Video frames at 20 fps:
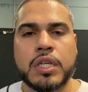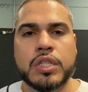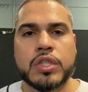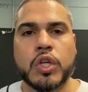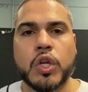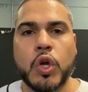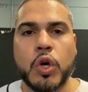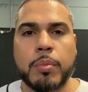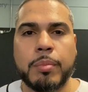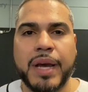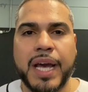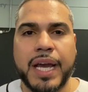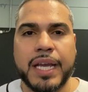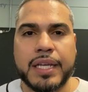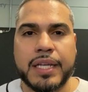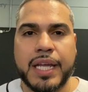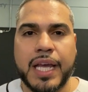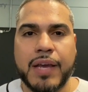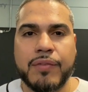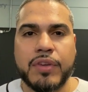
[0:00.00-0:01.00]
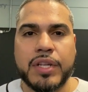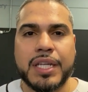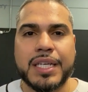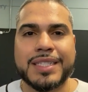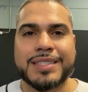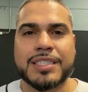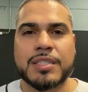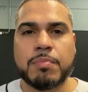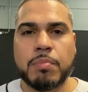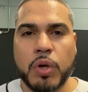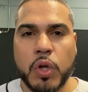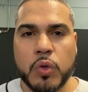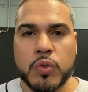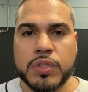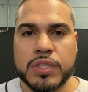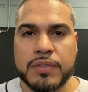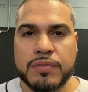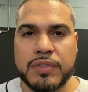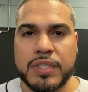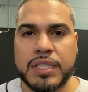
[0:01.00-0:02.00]
the low back and having
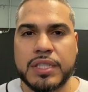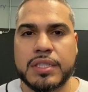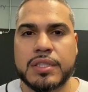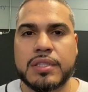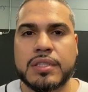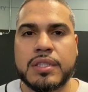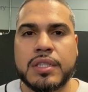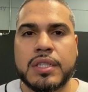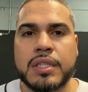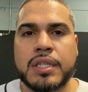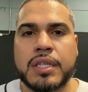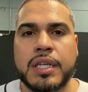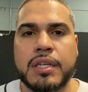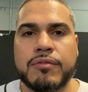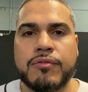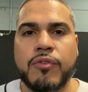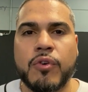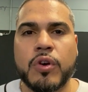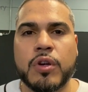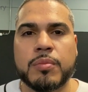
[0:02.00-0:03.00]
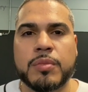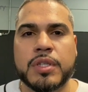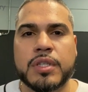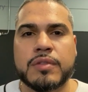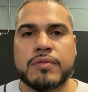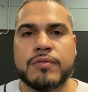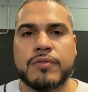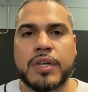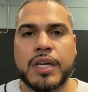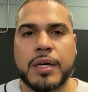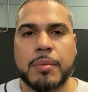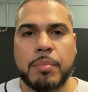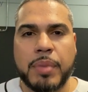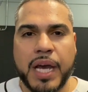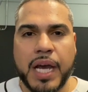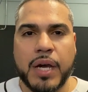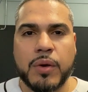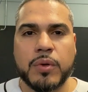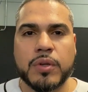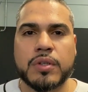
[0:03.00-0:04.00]
explosiveness in form of
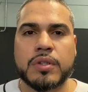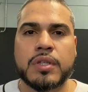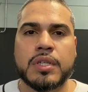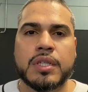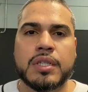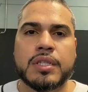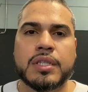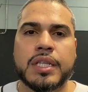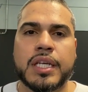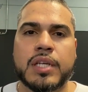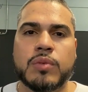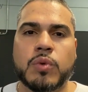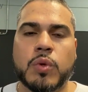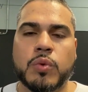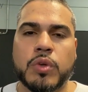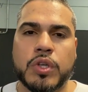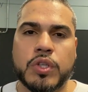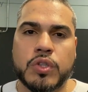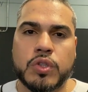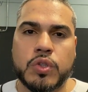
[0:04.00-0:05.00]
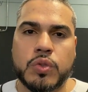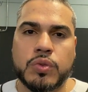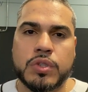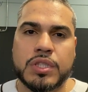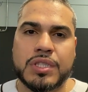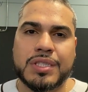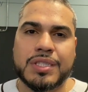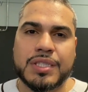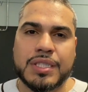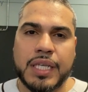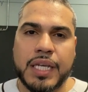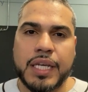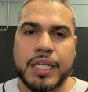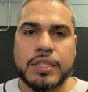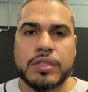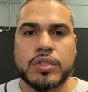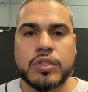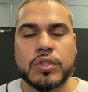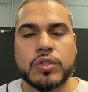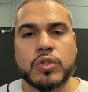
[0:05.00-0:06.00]
power, then what we're gonna do is
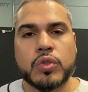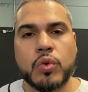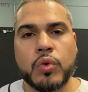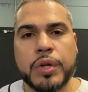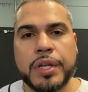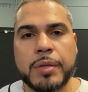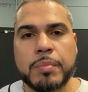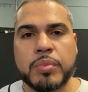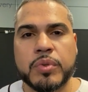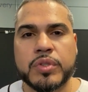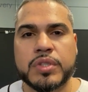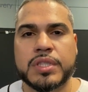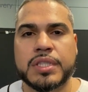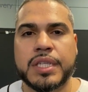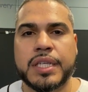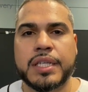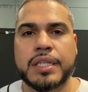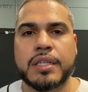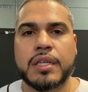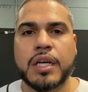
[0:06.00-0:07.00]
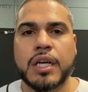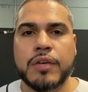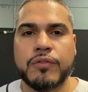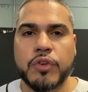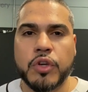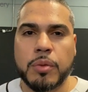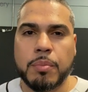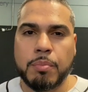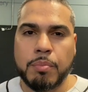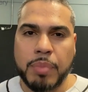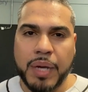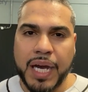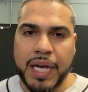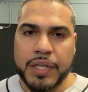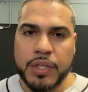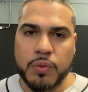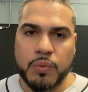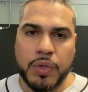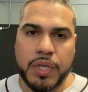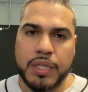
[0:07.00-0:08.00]
10 to 20% of your
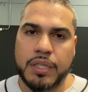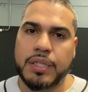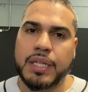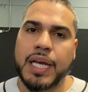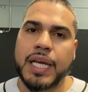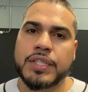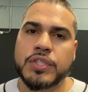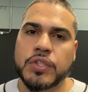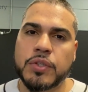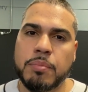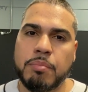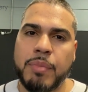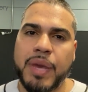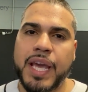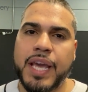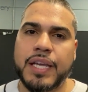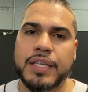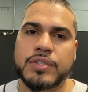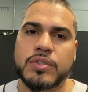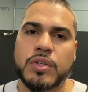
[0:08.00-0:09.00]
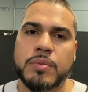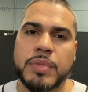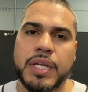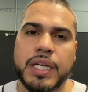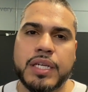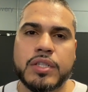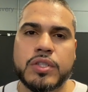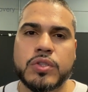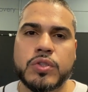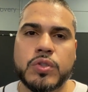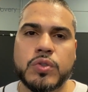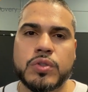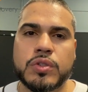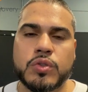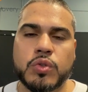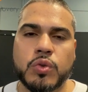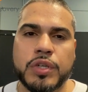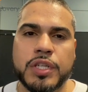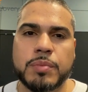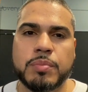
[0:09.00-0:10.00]
body weight, not your max. So I'm not gonna do
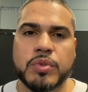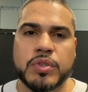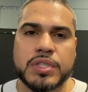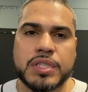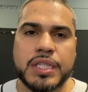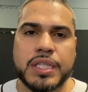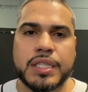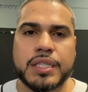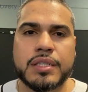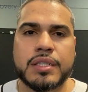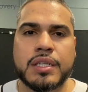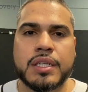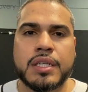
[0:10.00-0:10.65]
20%